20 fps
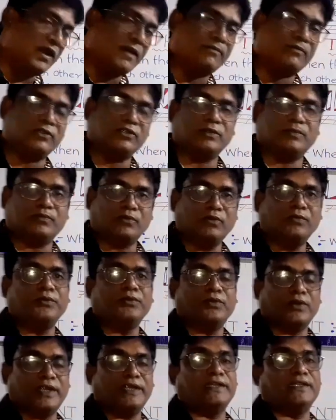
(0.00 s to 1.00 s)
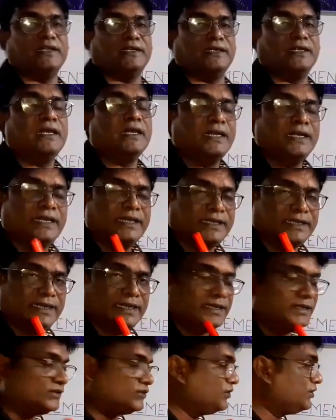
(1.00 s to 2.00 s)
After the proof, you write that. In
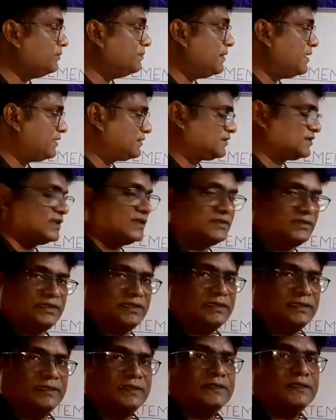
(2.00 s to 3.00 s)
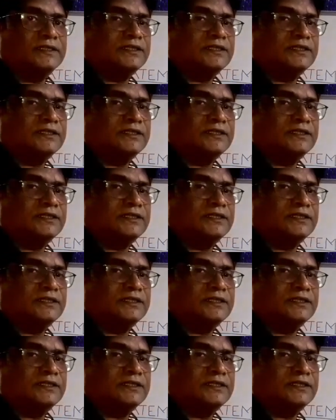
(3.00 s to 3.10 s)
anything, marks are there.